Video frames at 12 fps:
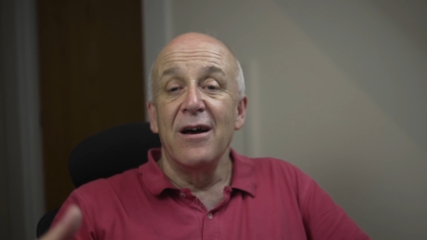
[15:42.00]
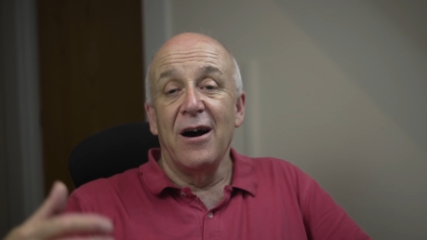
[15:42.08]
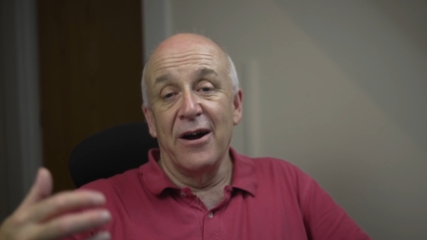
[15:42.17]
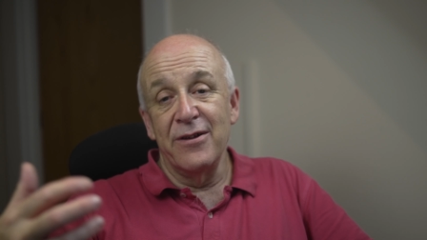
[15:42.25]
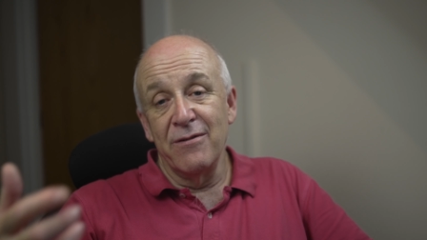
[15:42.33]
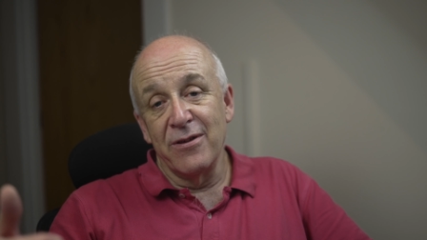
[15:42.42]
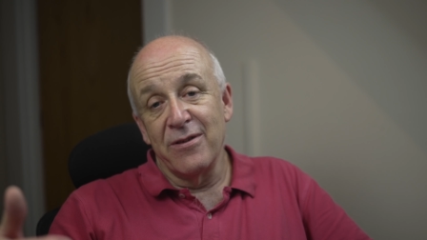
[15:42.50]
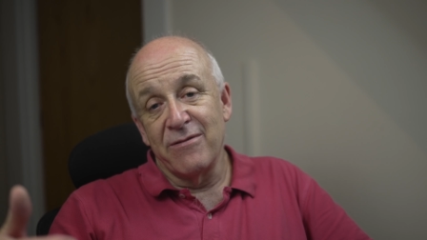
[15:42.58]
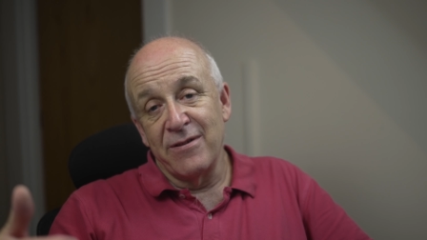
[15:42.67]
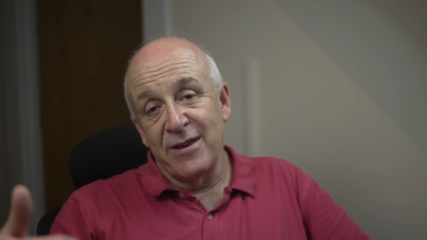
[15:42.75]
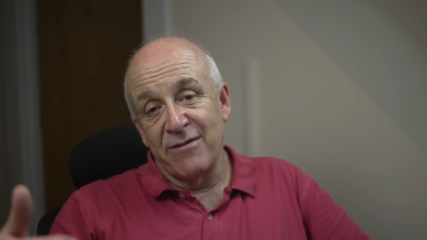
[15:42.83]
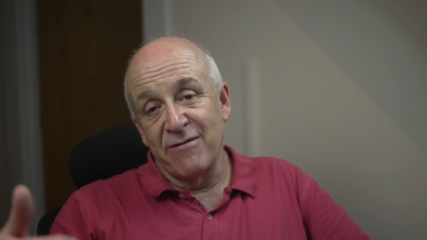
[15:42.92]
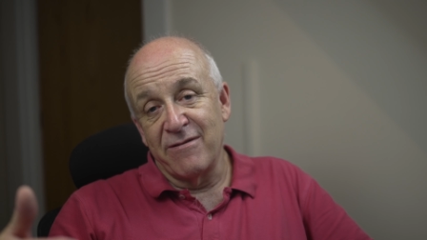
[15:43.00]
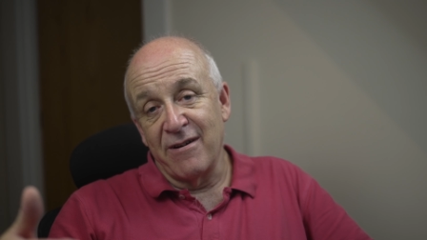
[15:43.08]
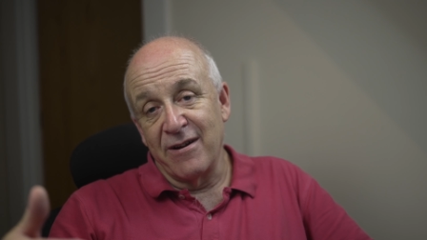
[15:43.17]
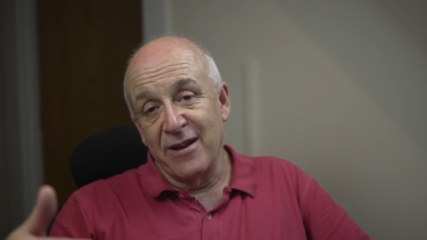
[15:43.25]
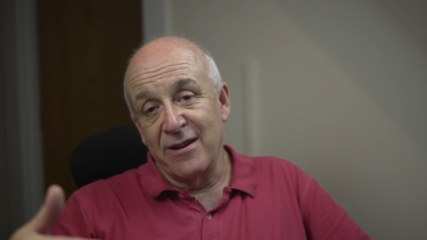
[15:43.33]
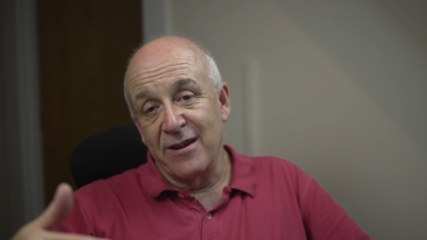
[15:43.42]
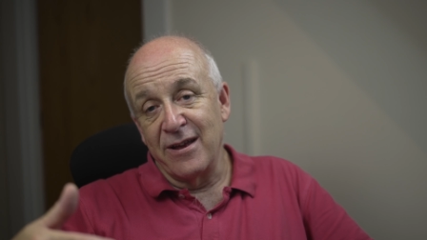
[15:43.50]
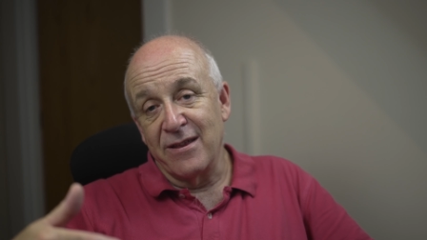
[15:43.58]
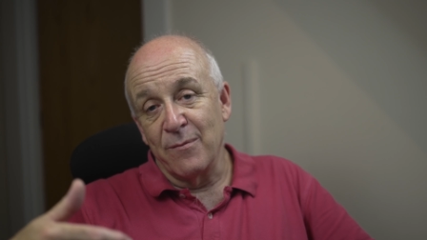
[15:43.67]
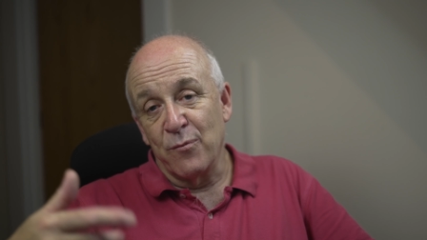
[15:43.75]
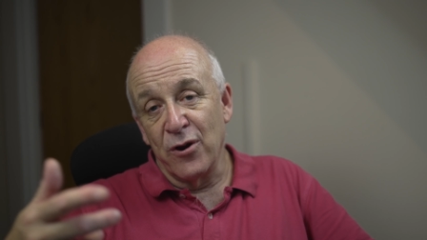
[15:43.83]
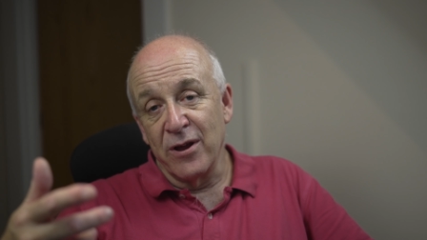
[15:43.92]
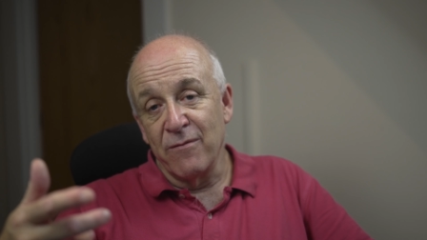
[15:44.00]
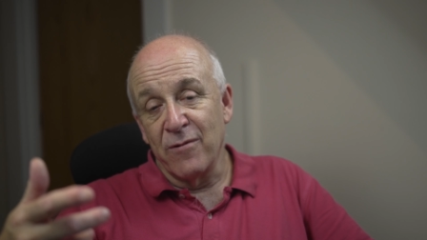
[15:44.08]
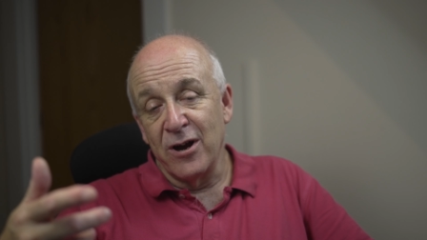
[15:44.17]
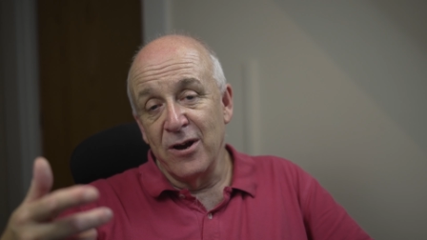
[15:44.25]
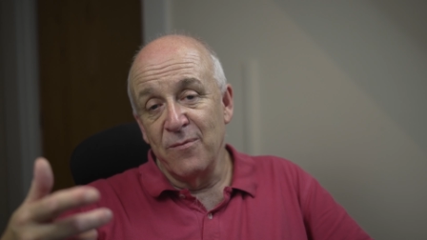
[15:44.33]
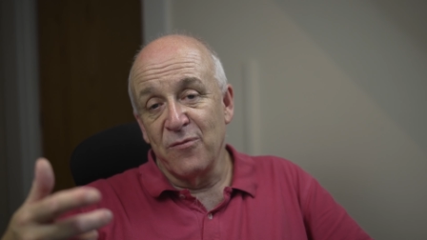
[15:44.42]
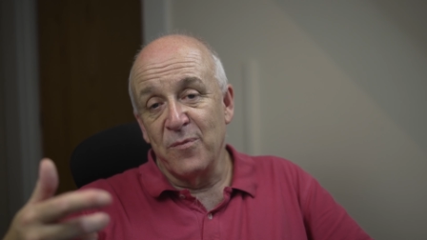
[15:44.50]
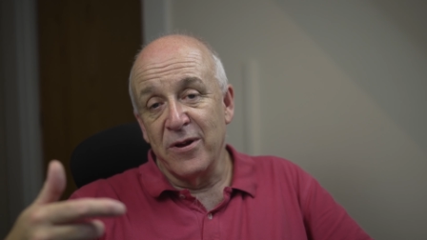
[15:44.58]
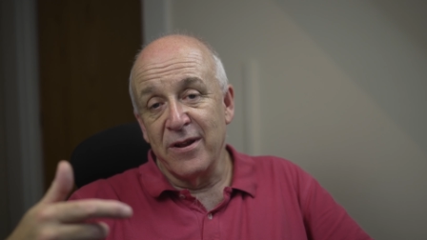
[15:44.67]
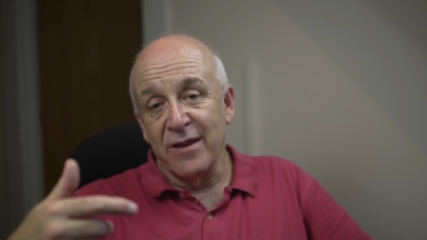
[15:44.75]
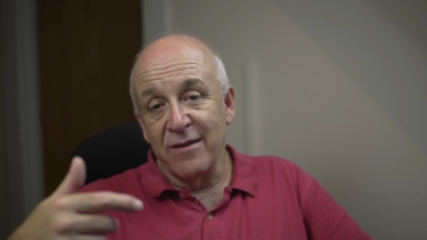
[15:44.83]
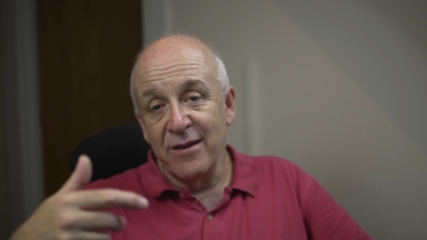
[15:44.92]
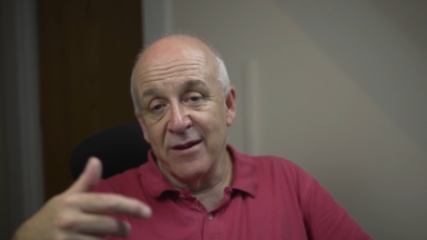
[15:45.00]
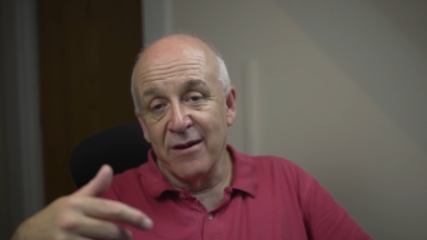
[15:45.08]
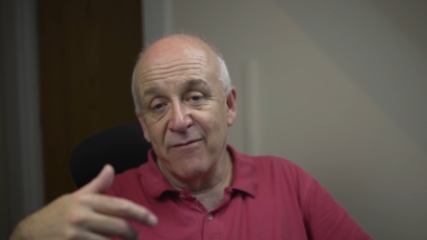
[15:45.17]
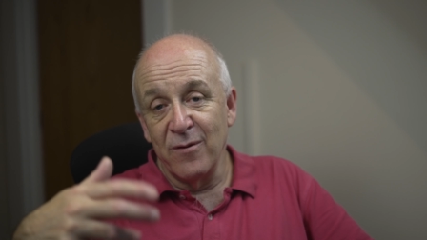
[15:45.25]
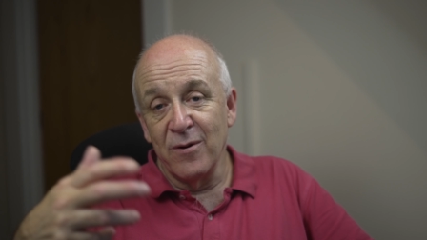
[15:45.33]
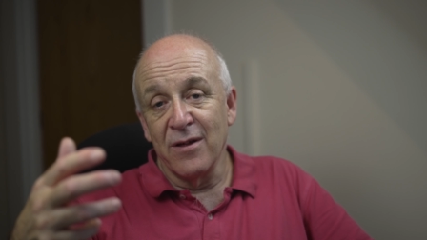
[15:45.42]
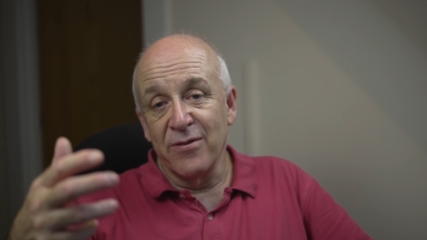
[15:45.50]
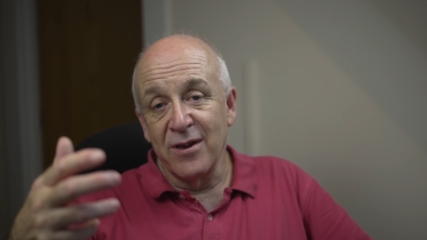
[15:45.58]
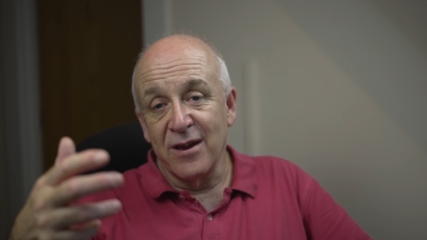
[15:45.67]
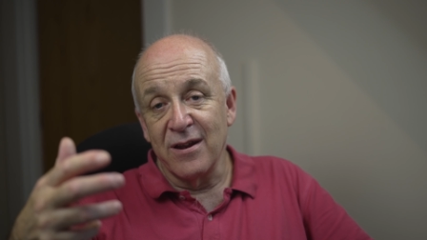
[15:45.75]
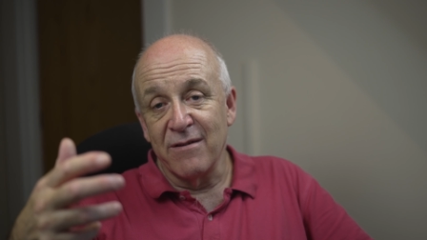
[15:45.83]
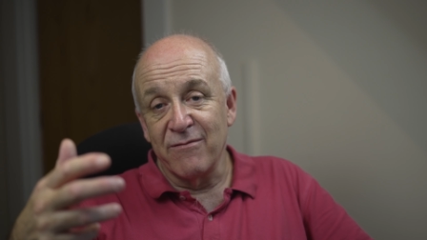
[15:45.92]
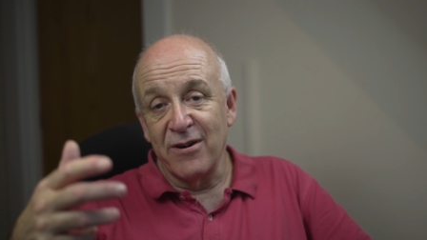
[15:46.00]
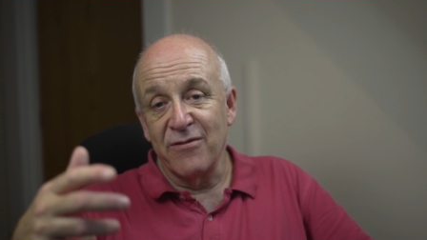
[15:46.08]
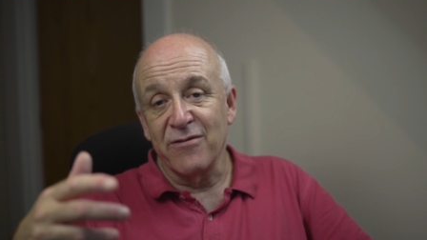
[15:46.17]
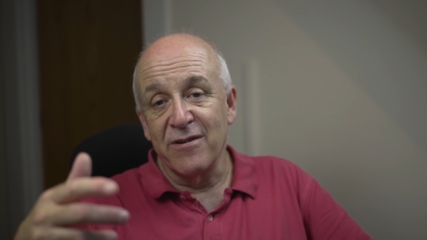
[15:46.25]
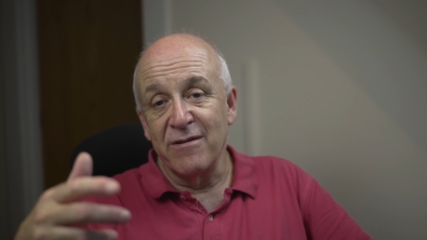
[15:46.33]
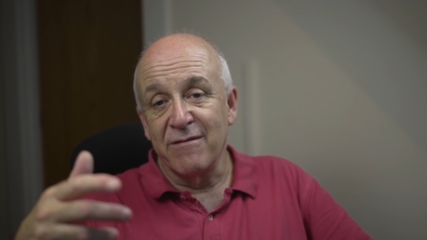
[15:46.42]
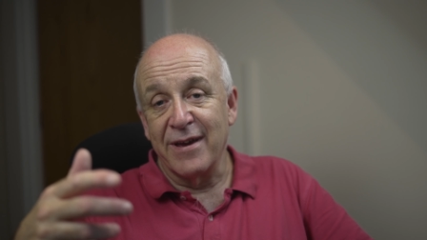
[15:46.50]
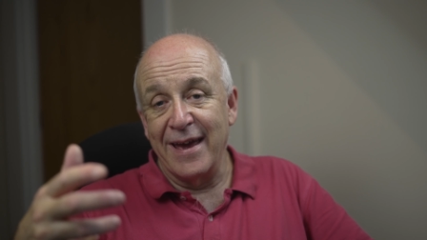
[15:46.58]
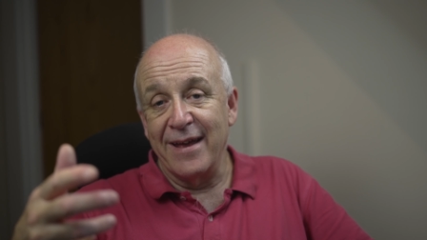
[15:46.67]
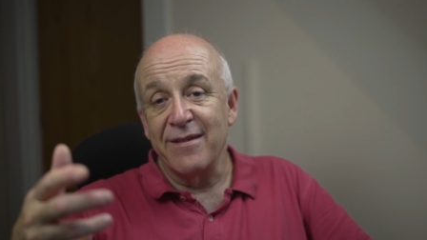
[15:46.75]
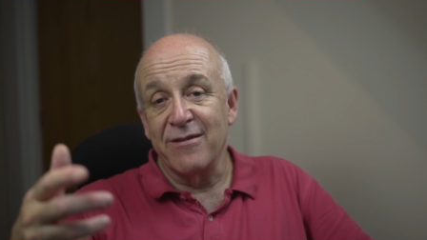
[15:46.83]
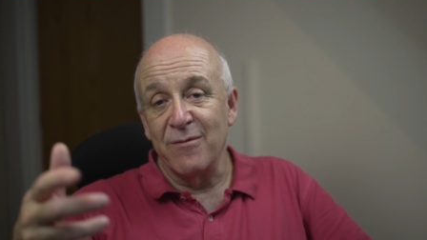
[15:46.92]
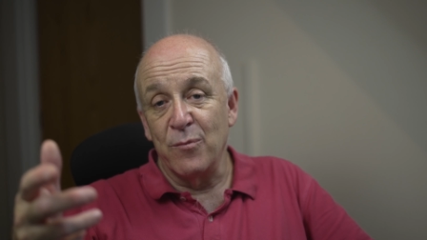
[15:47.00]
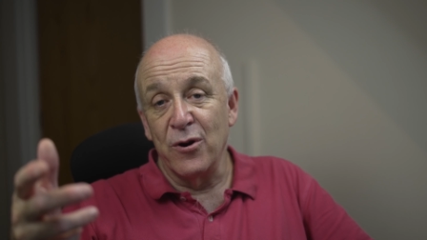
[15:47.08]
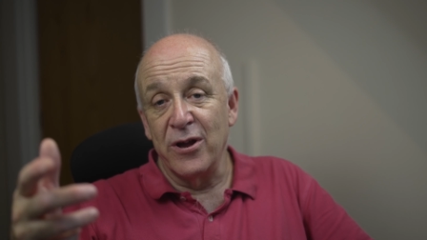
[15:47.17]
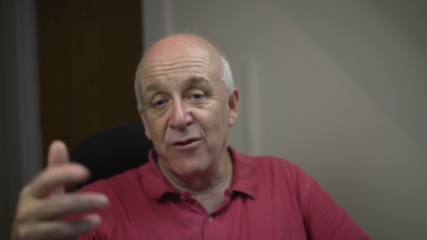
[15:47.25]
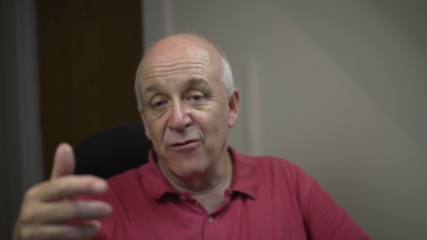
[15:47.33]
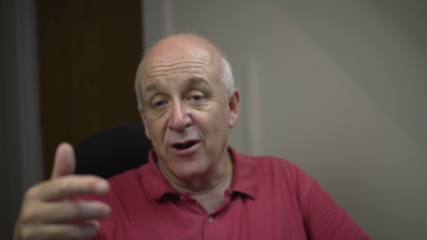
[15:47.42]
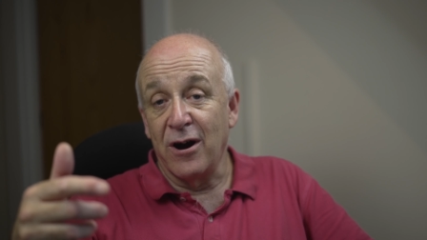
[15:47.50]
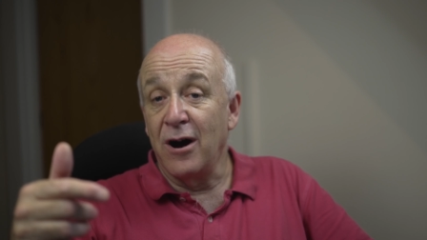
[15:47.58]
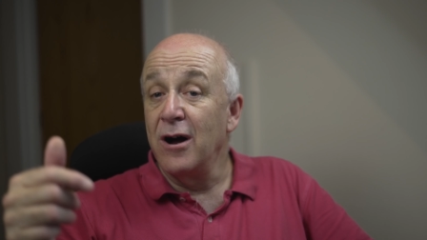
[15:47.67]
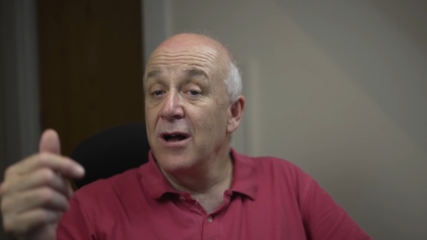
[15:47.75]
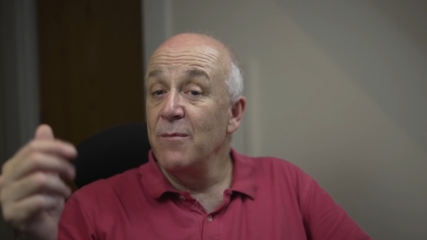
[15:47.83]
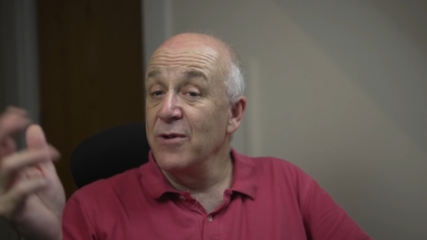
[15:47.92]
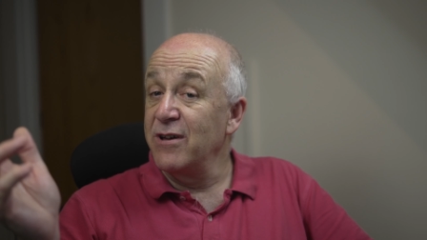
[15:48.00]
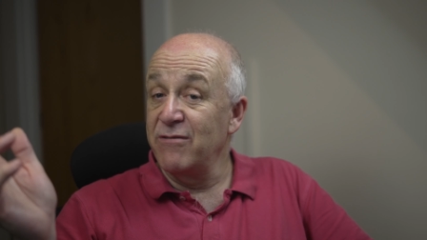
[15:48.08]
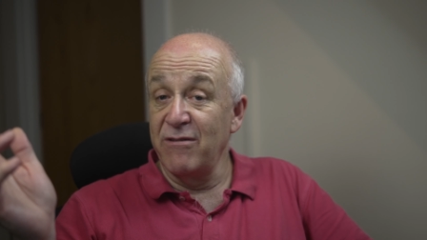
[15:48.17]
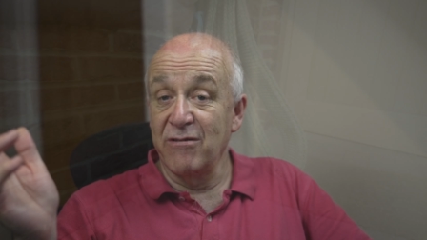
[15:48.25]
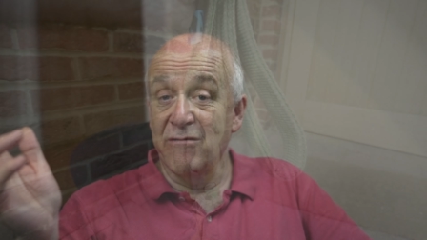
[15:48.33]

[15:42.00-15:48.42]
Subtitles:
I don't think there's necessarily any need to bring ropes, but if you are thinking of rescue kit to put in your car, because it's